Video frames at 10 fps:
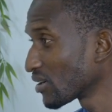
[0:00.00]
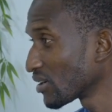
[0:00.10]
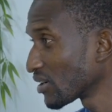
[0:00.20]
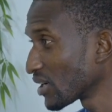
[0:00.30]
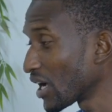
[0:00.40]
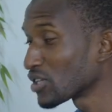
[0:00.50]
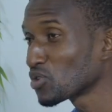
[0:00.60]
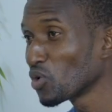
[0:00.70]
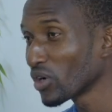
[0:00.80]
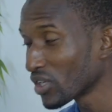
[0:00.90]
there is
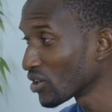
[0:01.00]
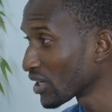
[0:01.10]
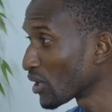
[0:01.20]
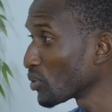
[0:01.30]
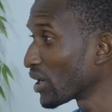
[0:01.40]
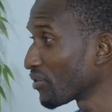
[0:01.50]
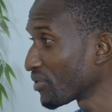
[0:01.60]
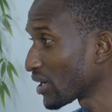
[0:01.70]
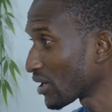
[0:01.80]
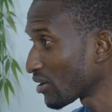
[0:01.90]
no region that we are
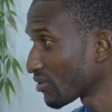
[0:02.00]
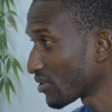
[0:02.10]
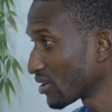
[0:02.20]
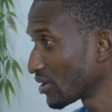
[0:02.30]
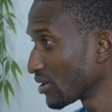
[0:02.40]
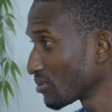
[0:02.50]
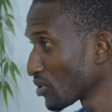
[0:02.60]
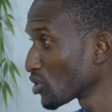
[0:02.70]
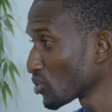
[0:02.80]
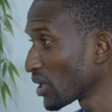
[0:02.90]
feared of,
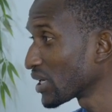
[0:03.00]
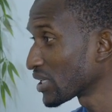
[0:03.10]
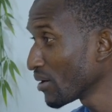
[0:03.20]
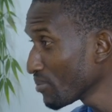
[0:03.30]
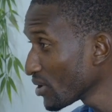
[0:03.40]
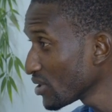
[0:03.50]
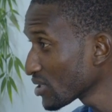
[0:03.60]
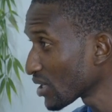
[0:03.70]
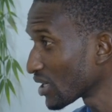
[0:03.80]
because we are the champions, and